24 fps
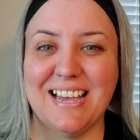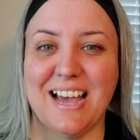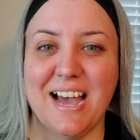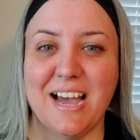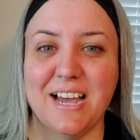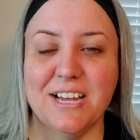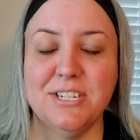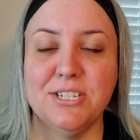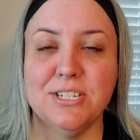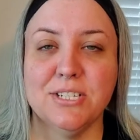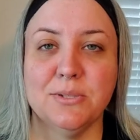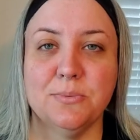
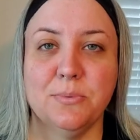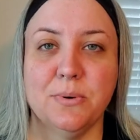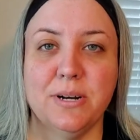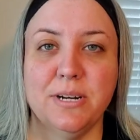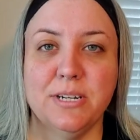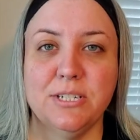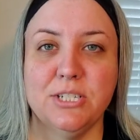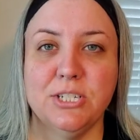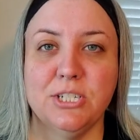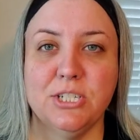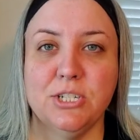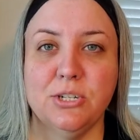I just
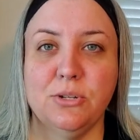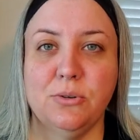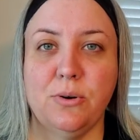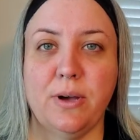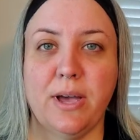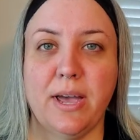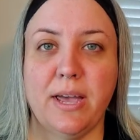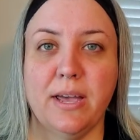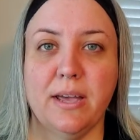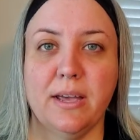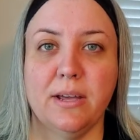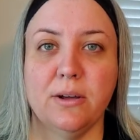wanted to do
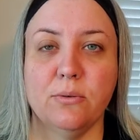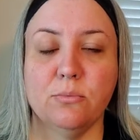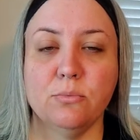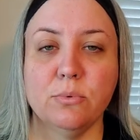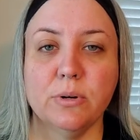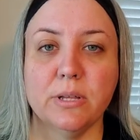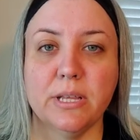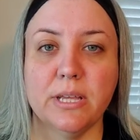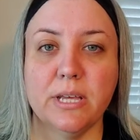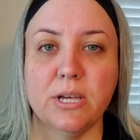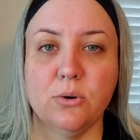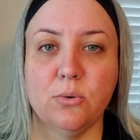a
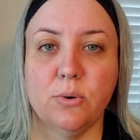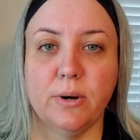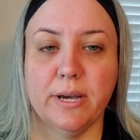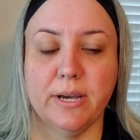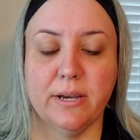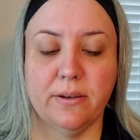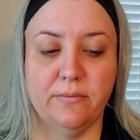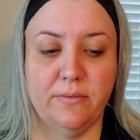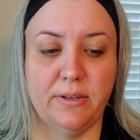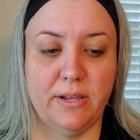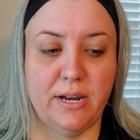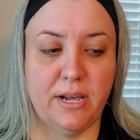really
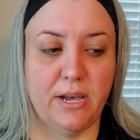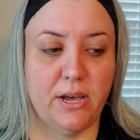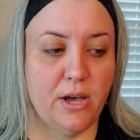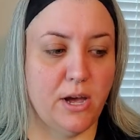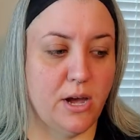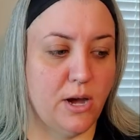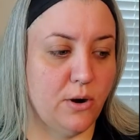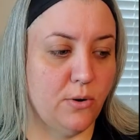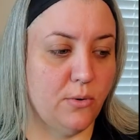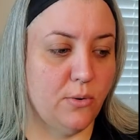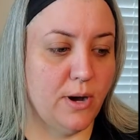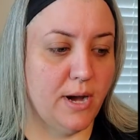quick
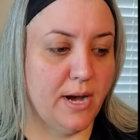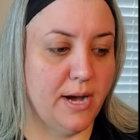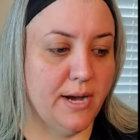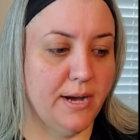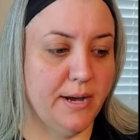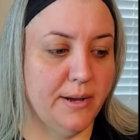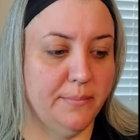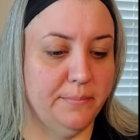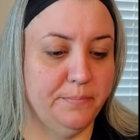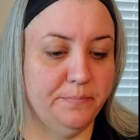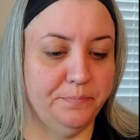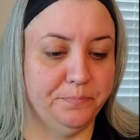video
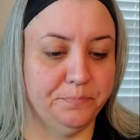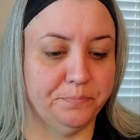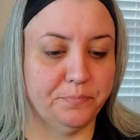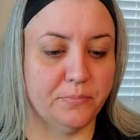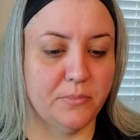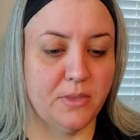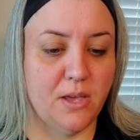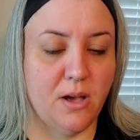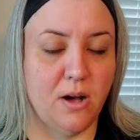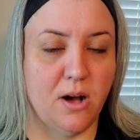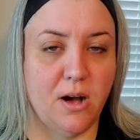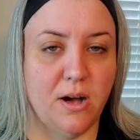um,
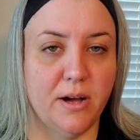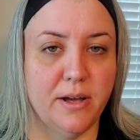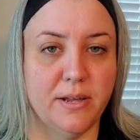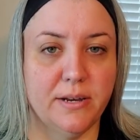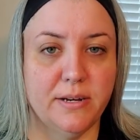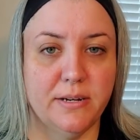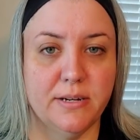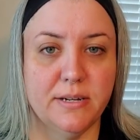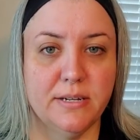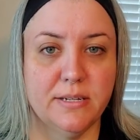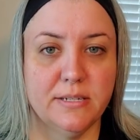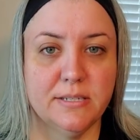
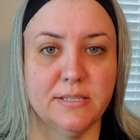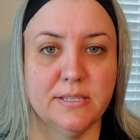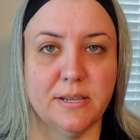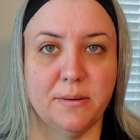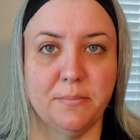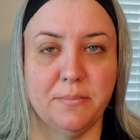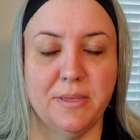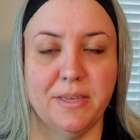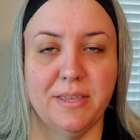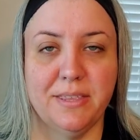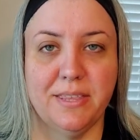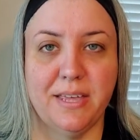on
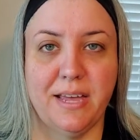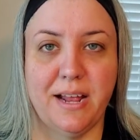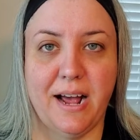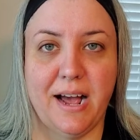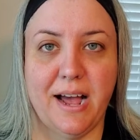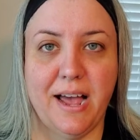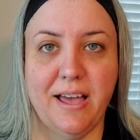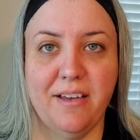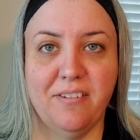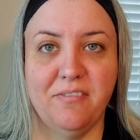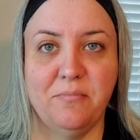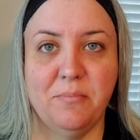something that I
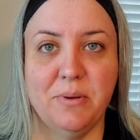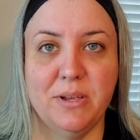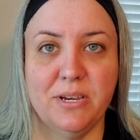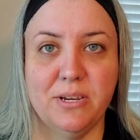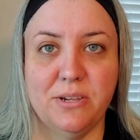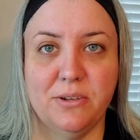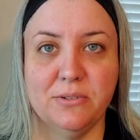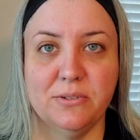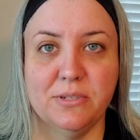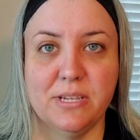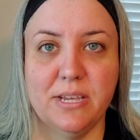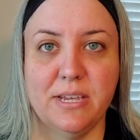have been
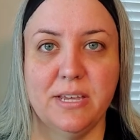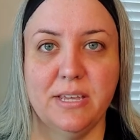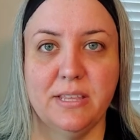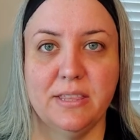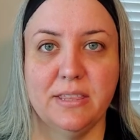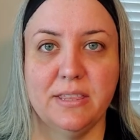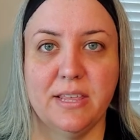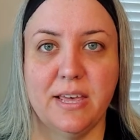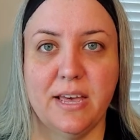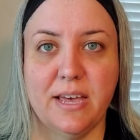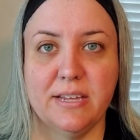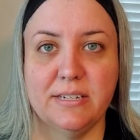
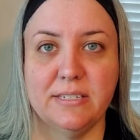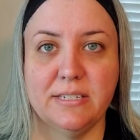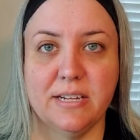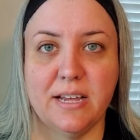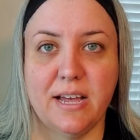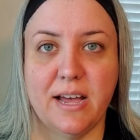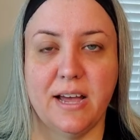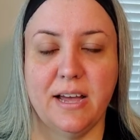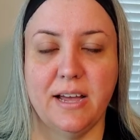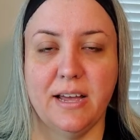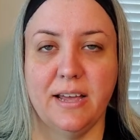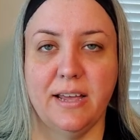using that
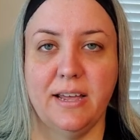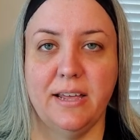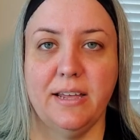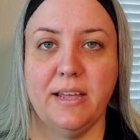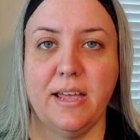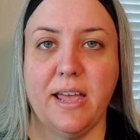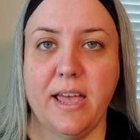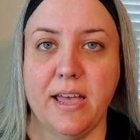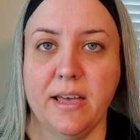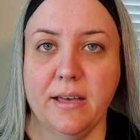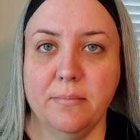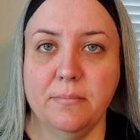
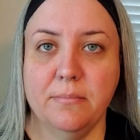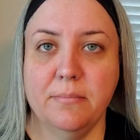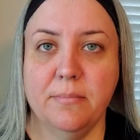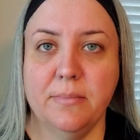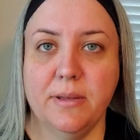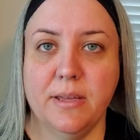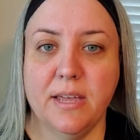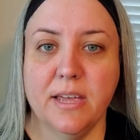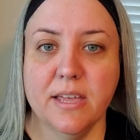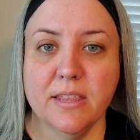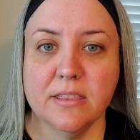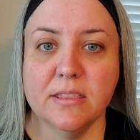I am
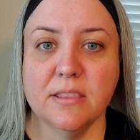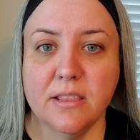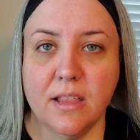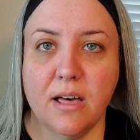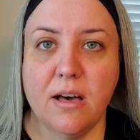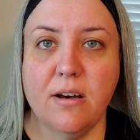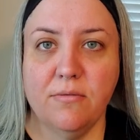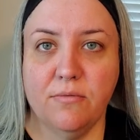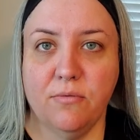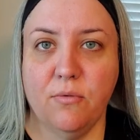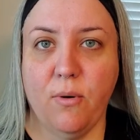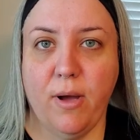in
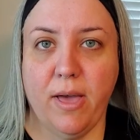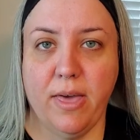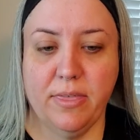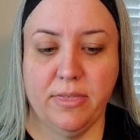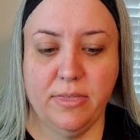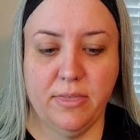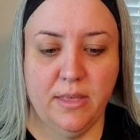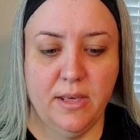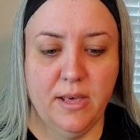love with.